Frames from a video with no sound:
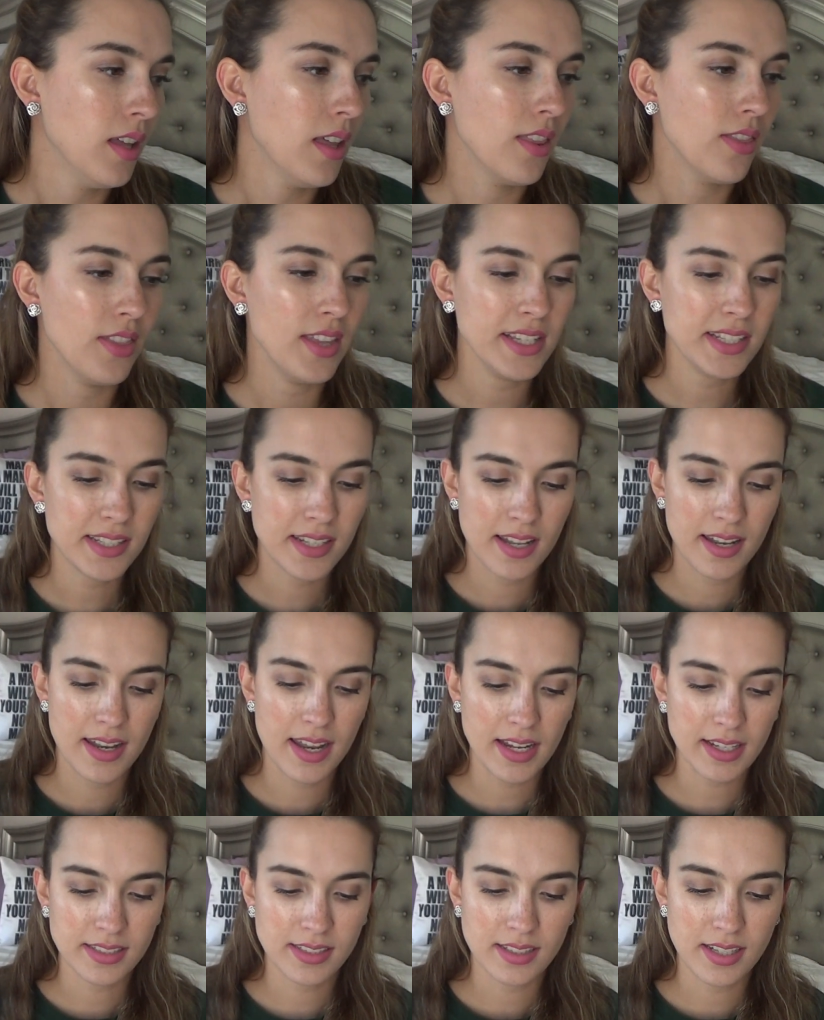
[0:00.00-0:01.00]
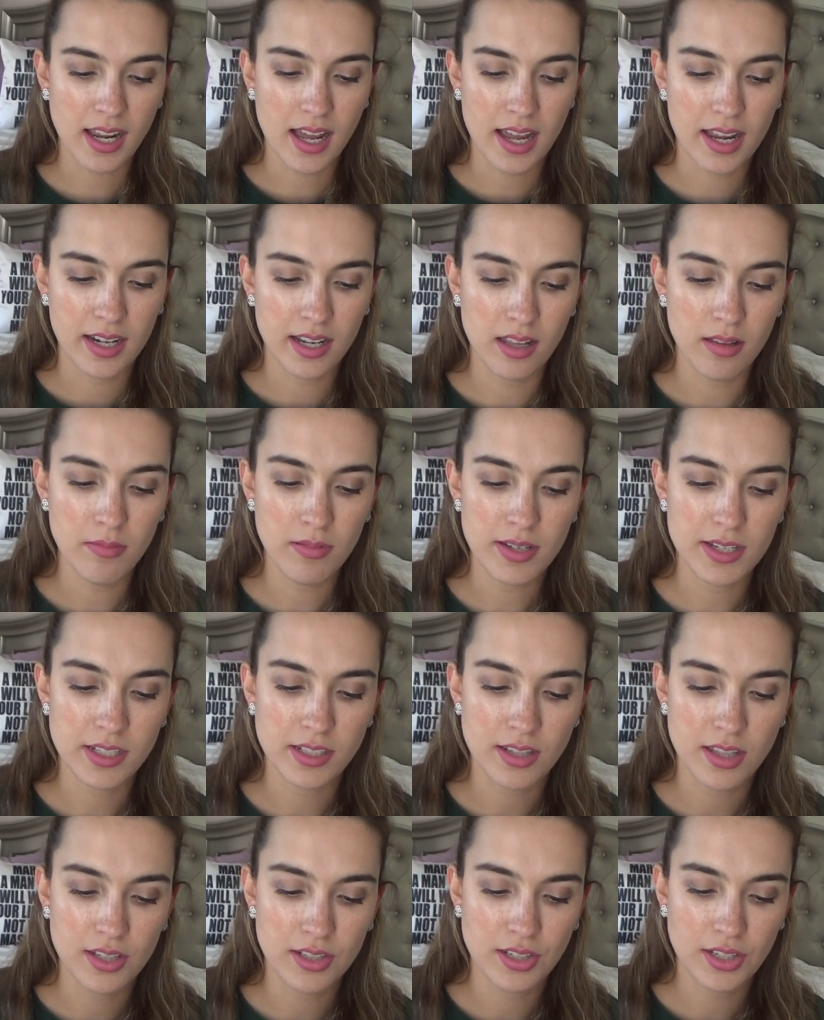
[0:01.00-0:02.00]
This next item
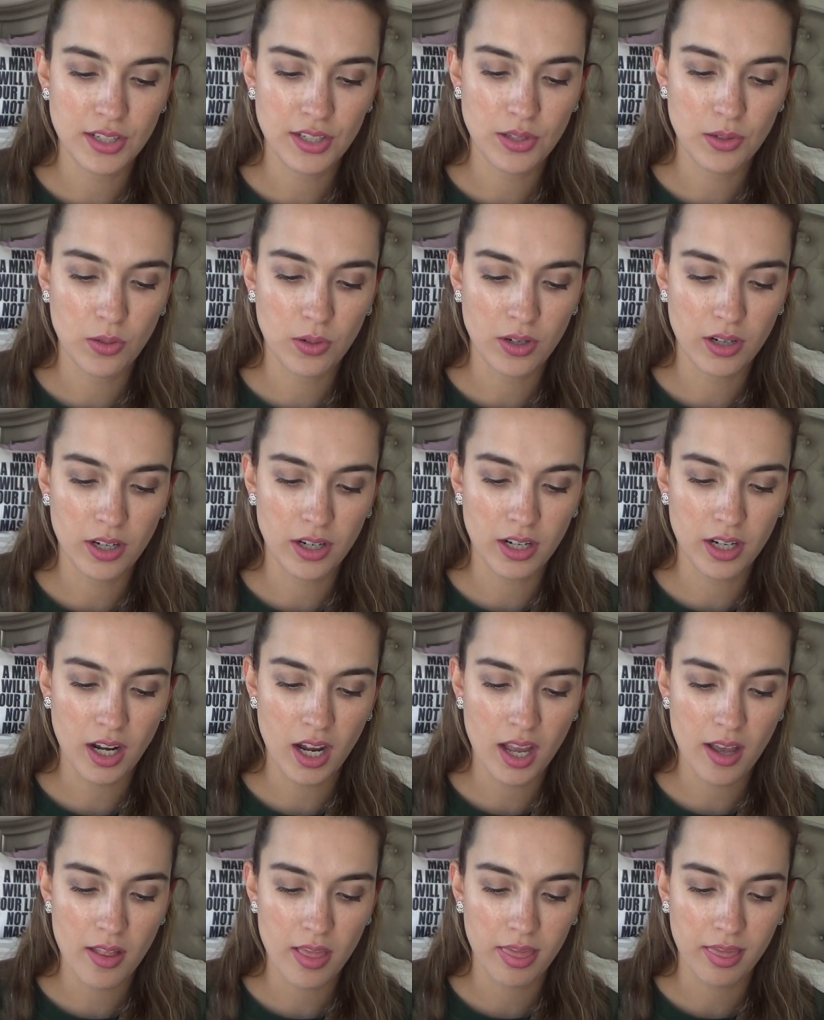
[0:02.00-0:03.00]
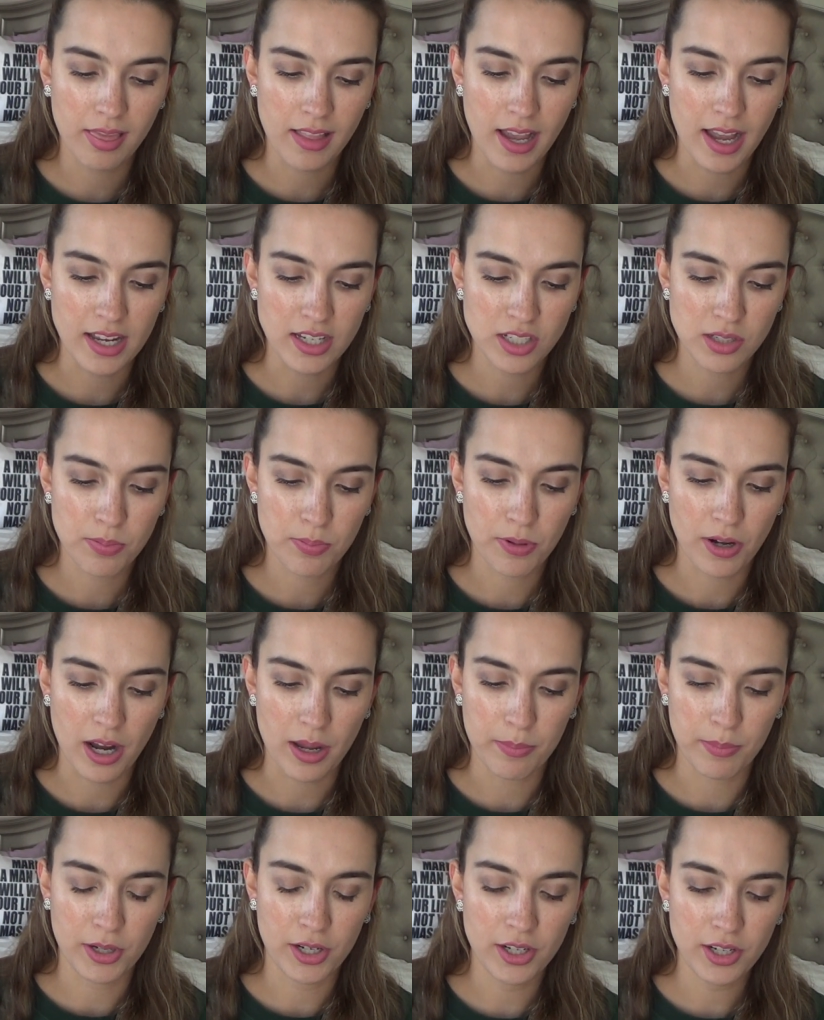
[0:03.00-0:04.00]
is the Dior Lash
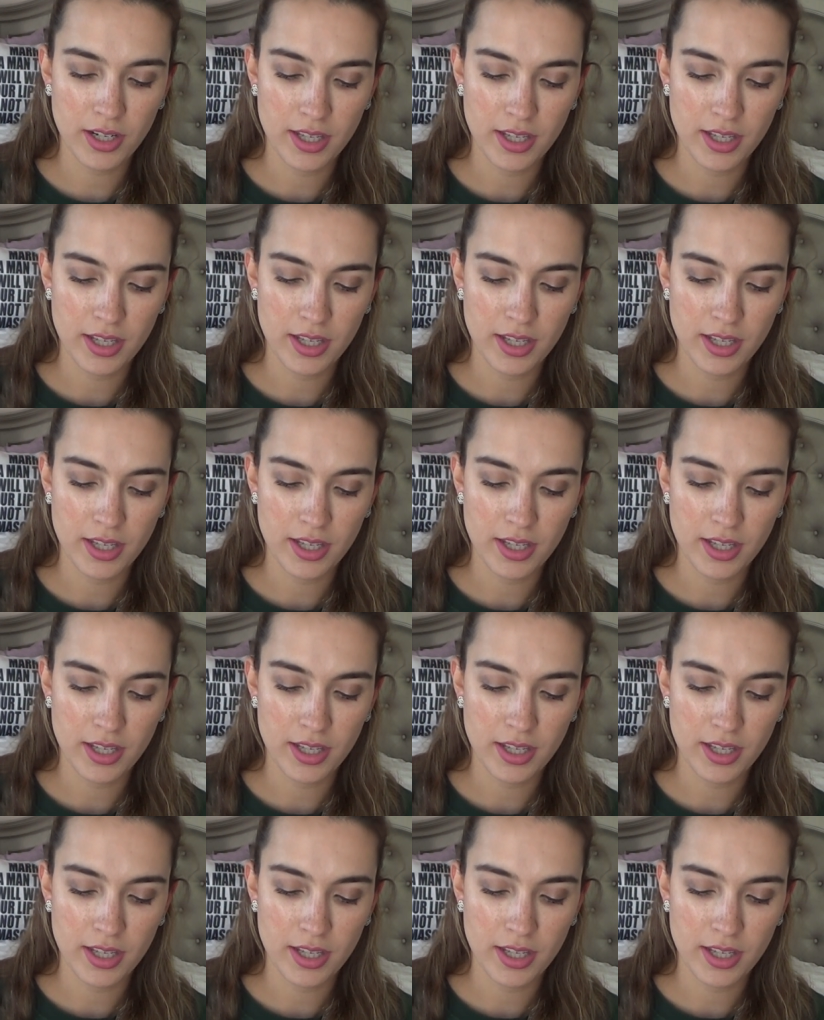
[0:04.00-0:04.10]
Primer,